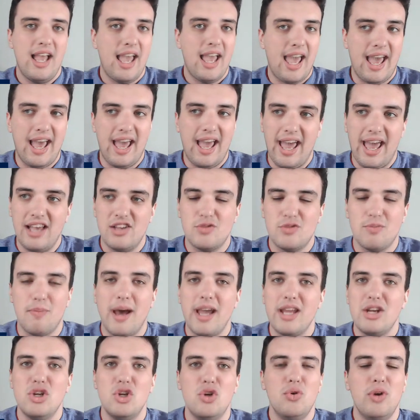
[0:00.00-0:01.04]
as
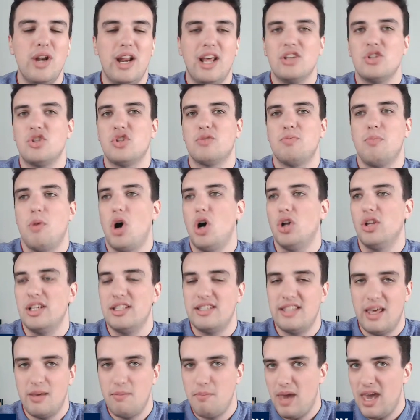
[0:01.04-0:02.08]
minute and as small as
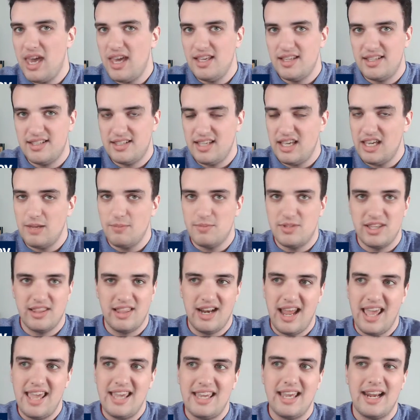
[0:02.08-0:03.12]
they may seem to the
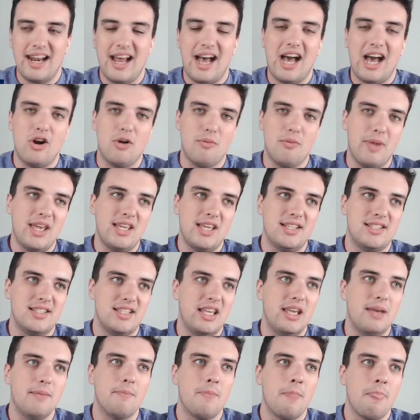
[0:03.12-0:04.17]
naked eye or may
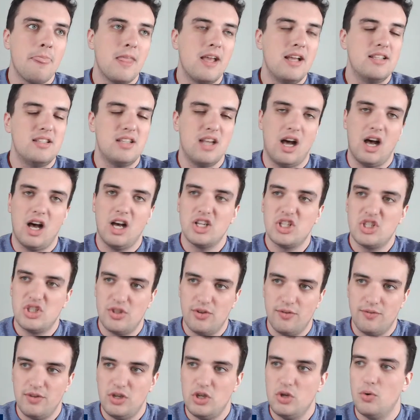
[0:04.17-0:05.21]
seem to us,
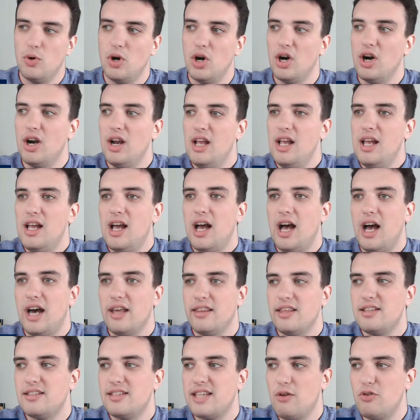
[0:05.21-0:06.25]
the viewer.
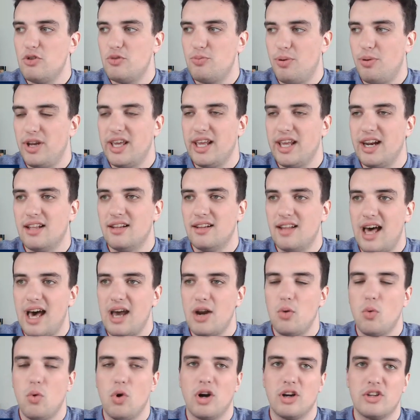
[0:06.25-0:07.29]
This guy was putting in a lot
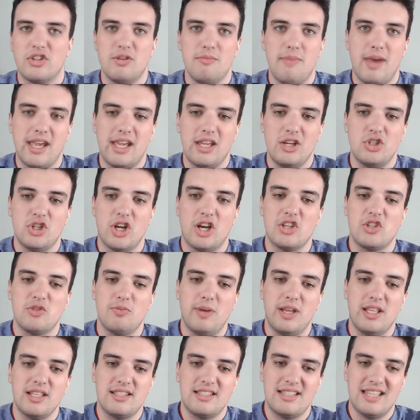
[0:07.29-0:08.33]
of work to make
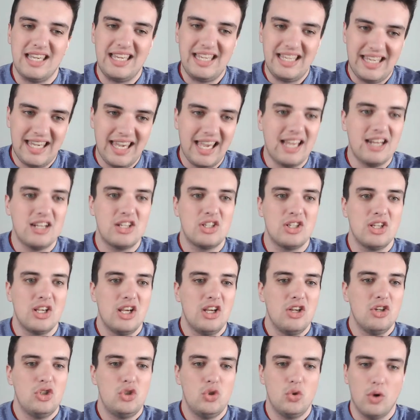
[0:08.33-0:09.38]
adjustments to get
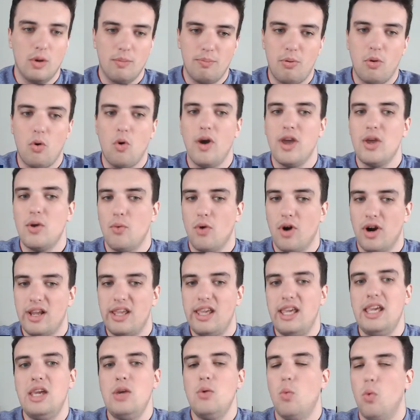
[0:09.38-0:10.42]
to a point where
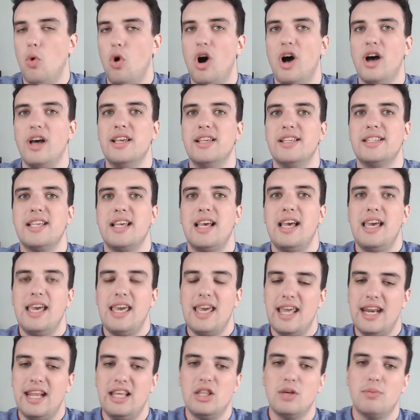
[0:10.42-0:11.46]
he was
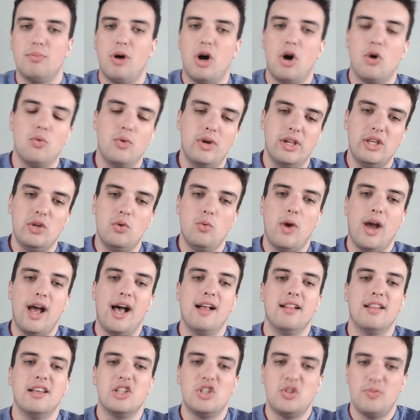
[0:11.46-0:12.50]
hitting the ball really
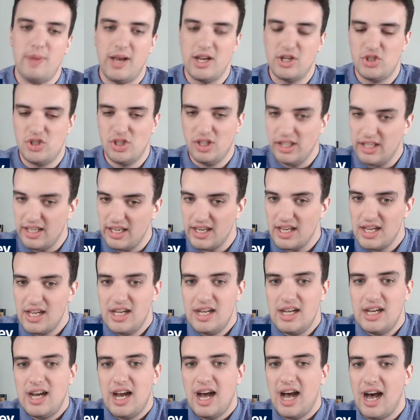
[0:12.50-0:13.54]
well, especially
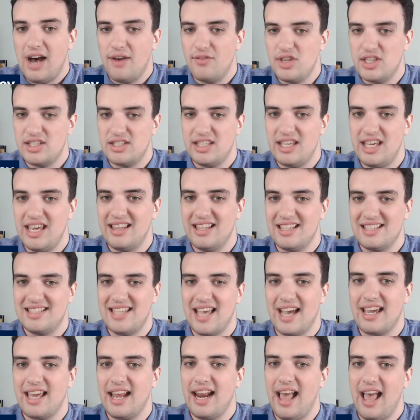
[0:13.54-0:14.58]
obviously in the
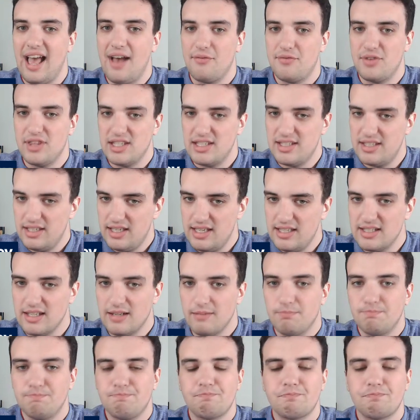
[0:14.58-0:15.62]
second half of the season.